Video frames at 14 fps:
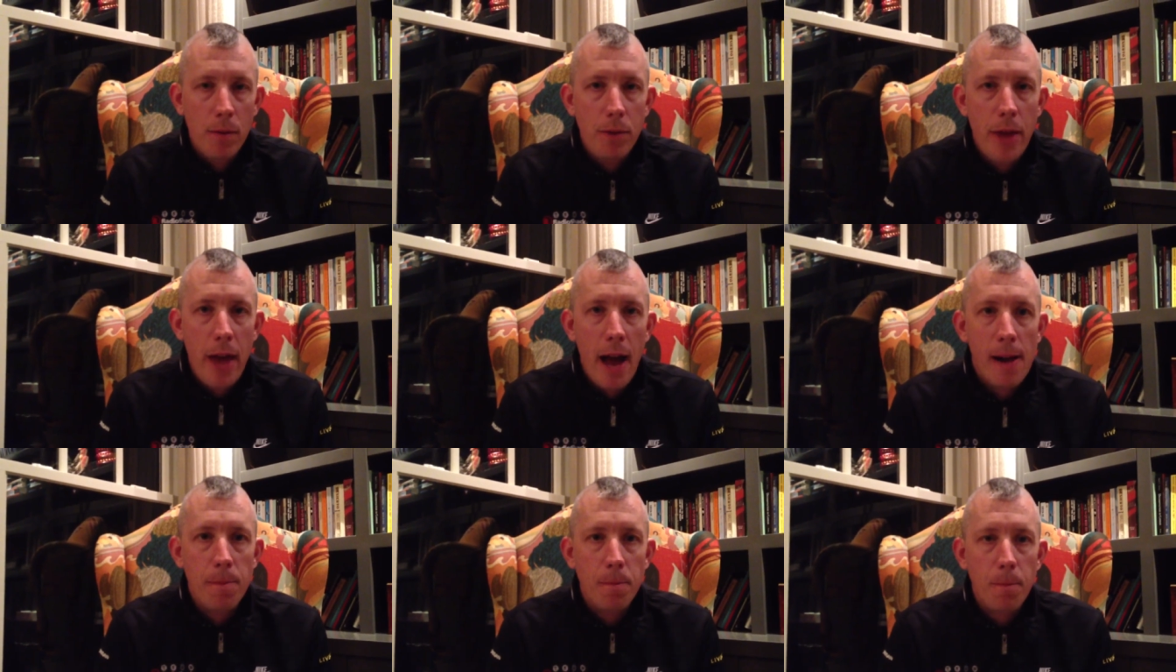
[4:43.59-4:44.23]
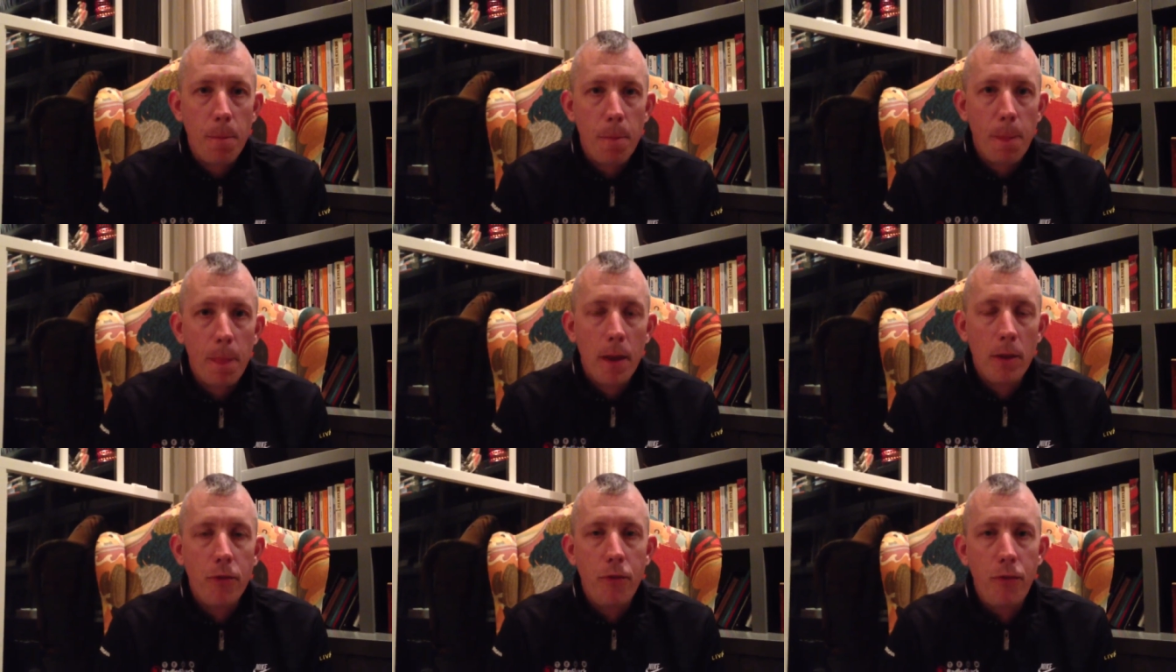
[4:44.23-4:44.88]
that
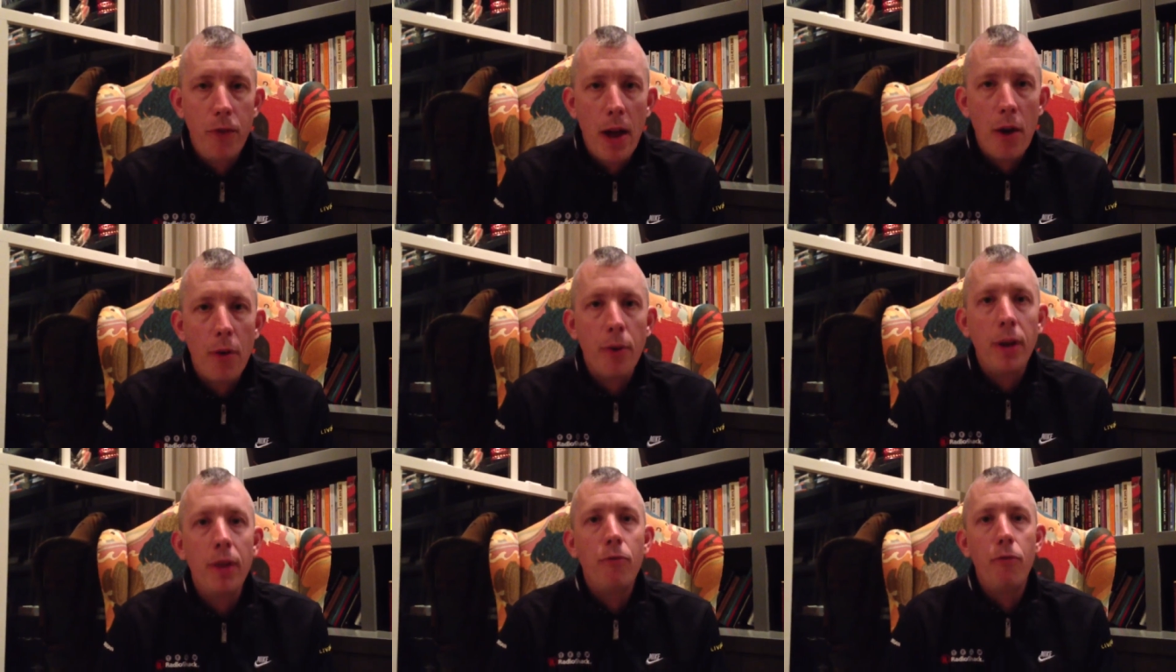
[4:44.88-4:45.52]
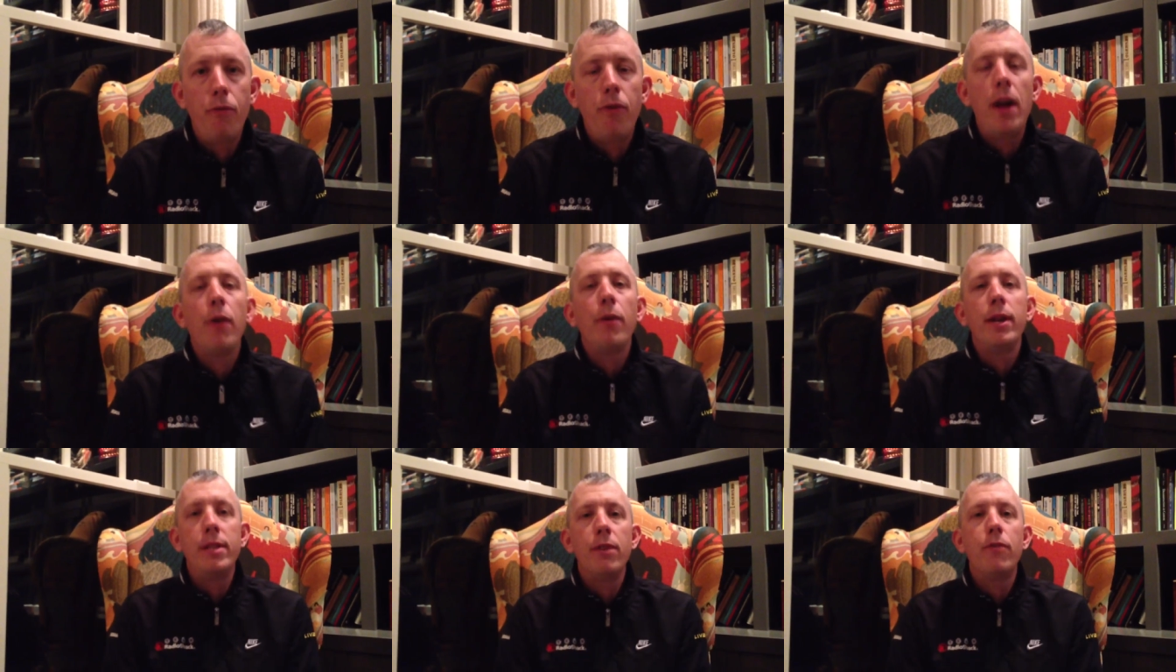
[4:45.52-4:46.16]
it's very,
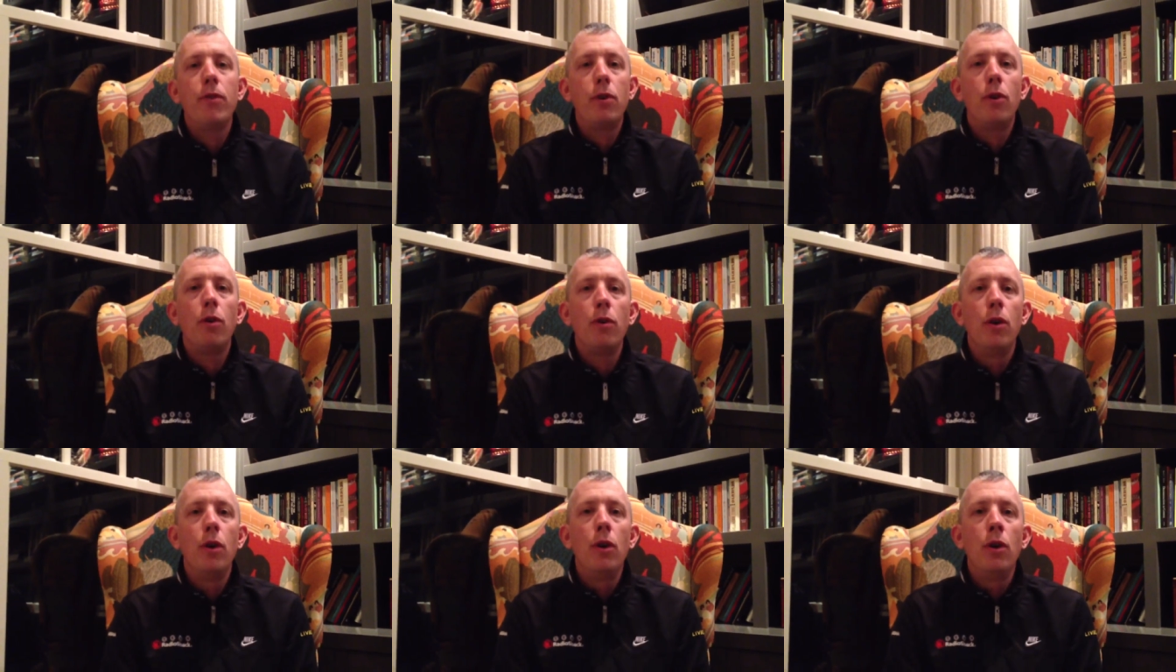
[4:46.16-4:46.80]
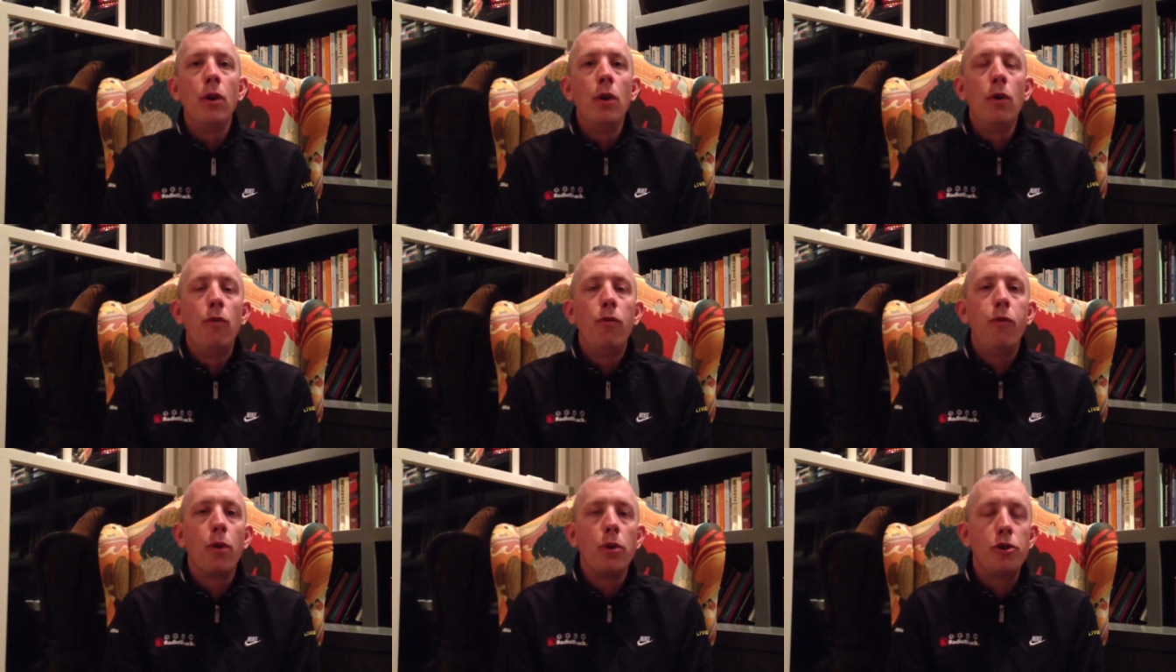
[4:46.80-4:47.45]
very difficult
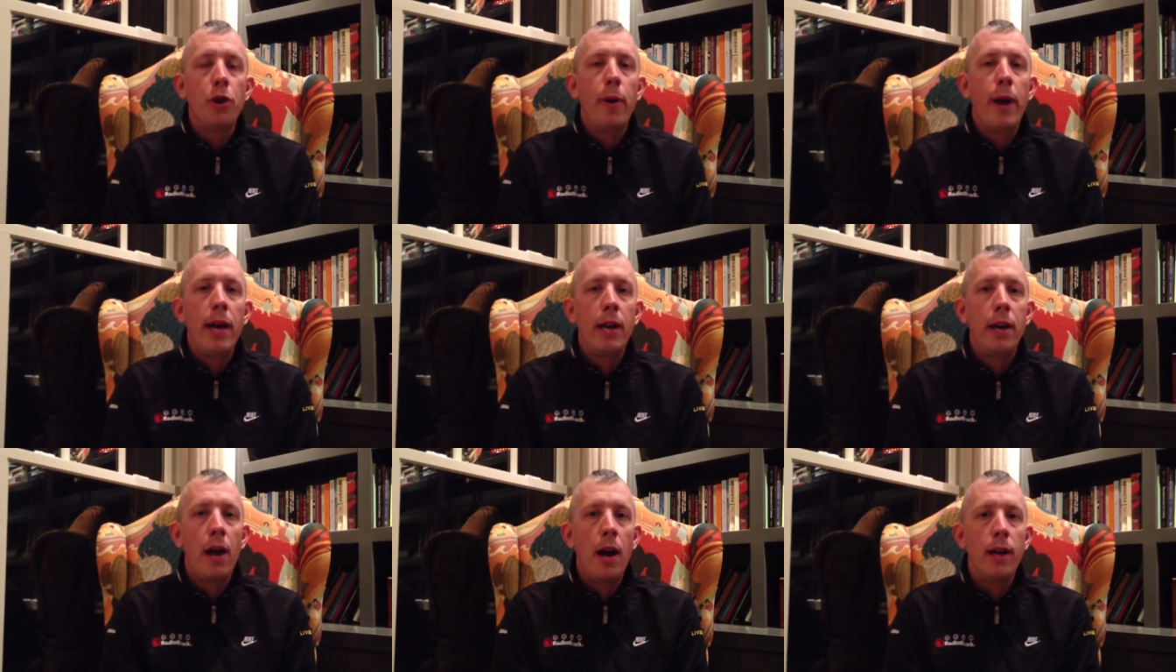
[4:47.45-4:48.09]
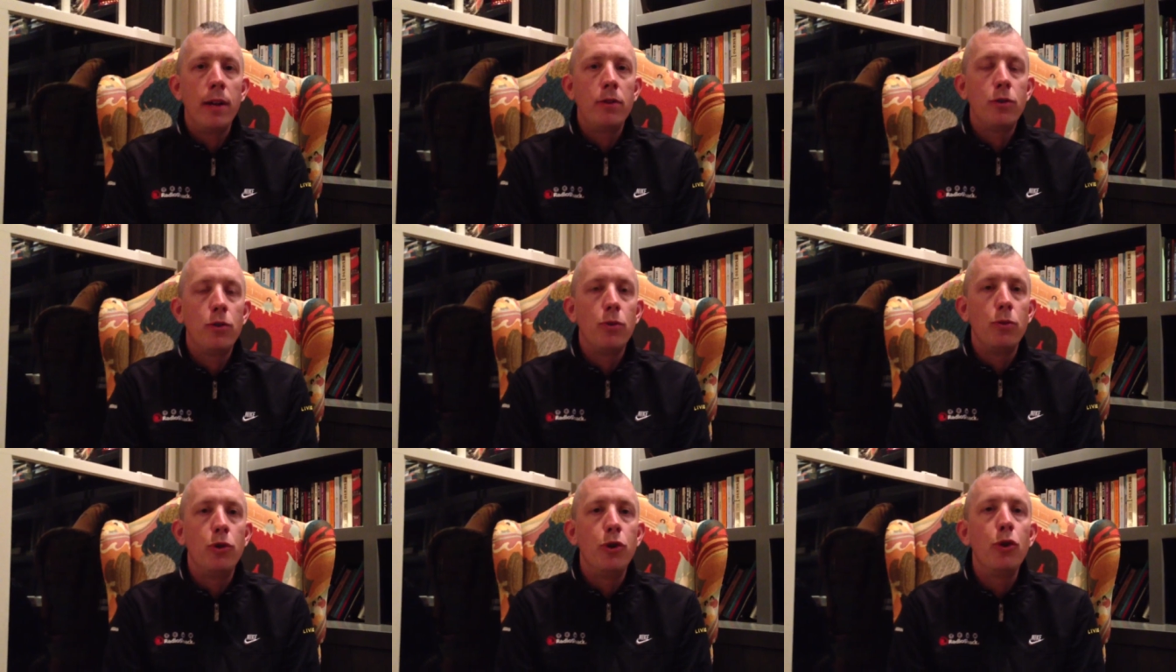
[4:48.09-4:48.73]
for Joanne and I to
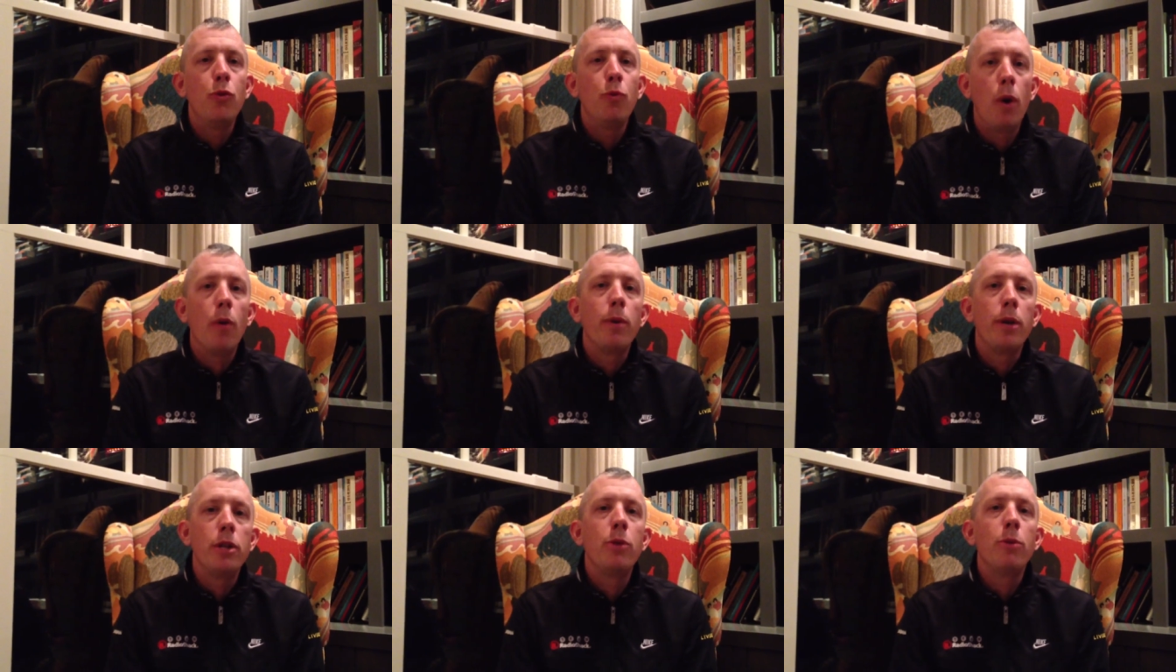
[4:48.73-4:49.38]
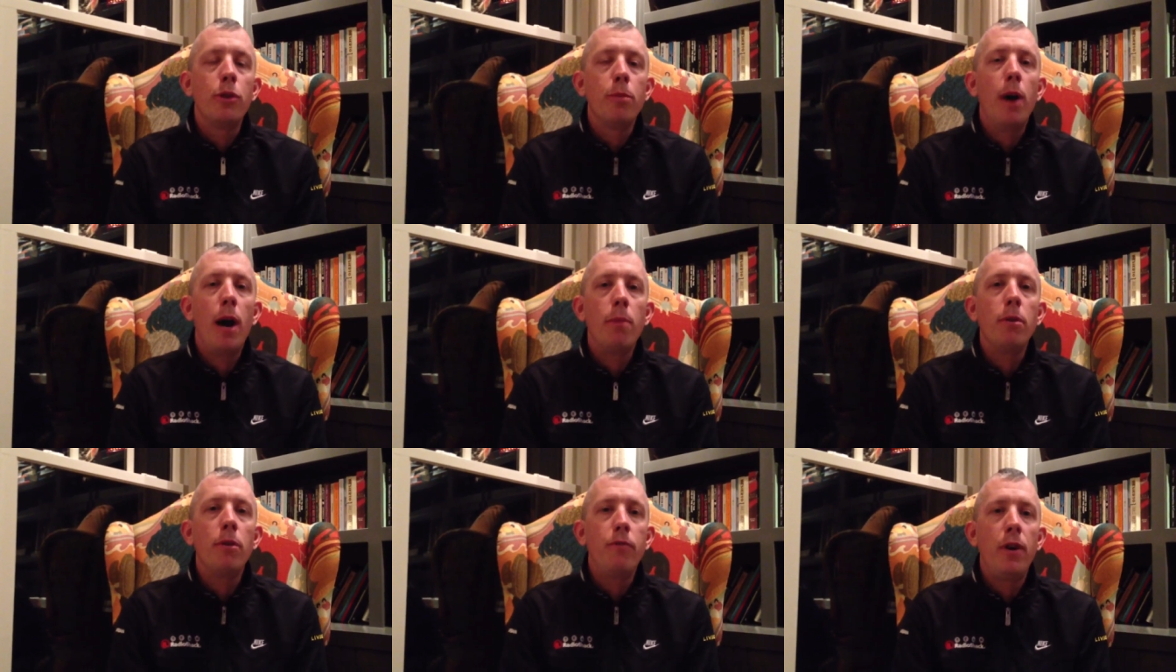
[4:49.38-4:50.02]
do what we do with the
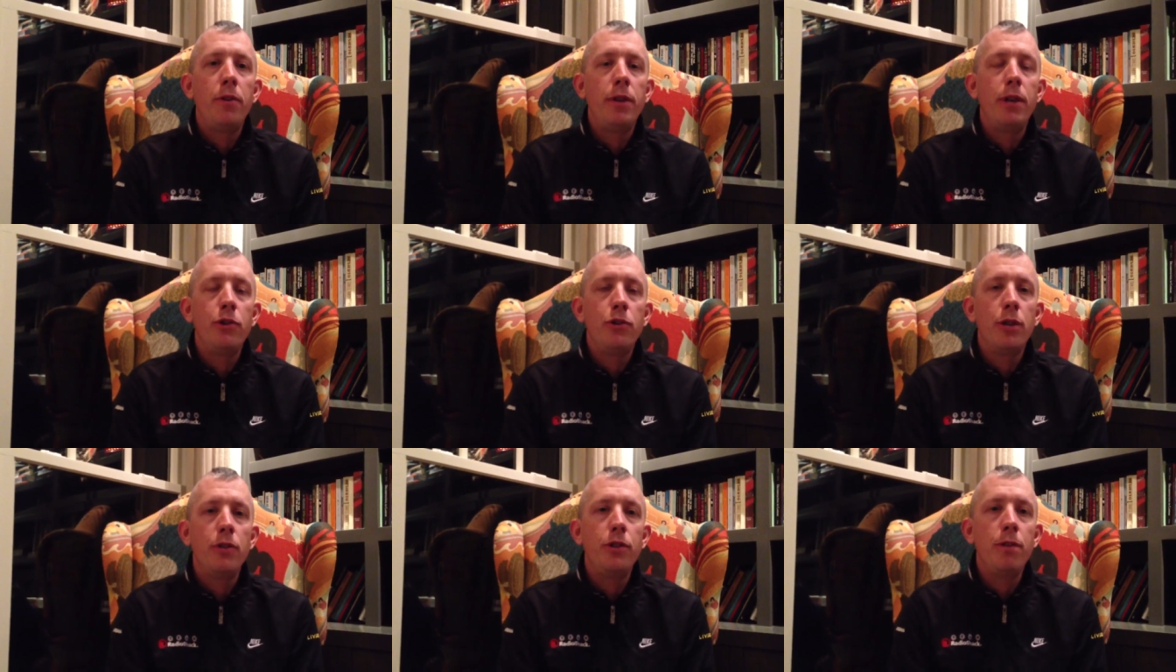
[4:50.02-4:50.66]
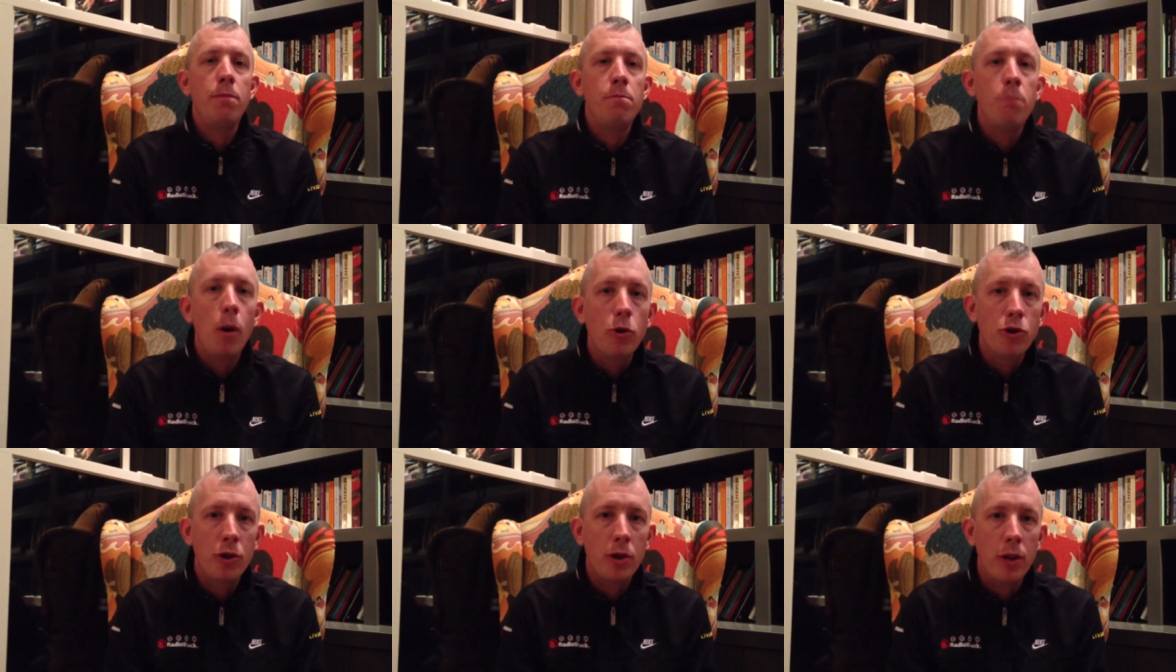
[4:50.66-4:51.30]
Pablo Foundation. It's
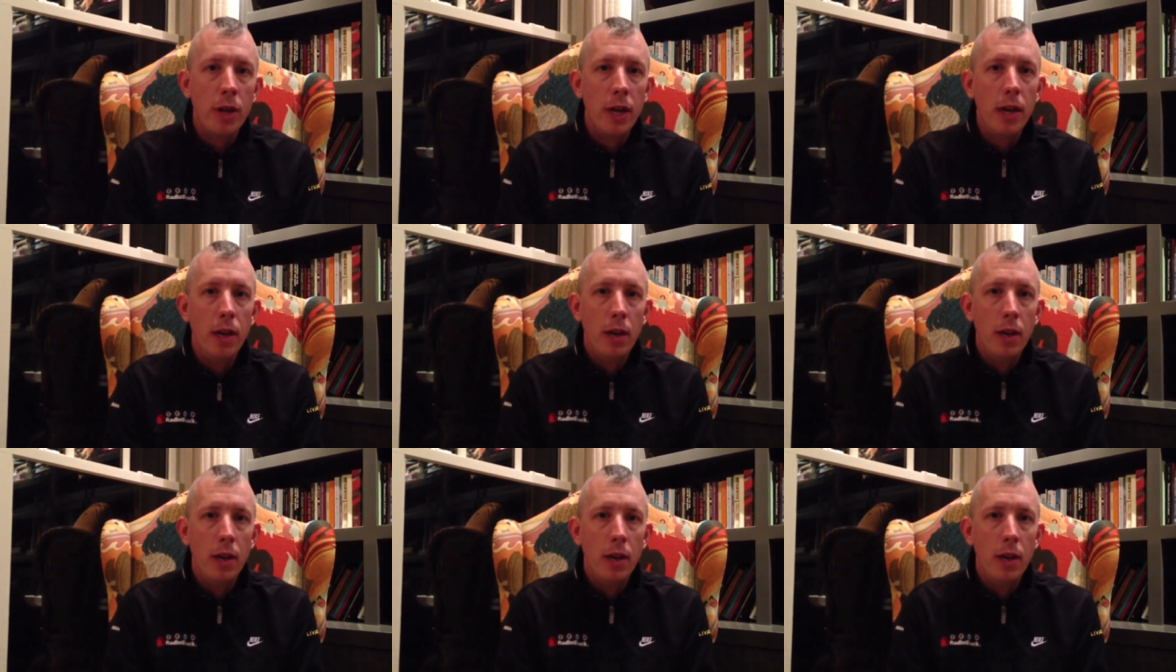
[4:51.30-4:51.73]
emotionally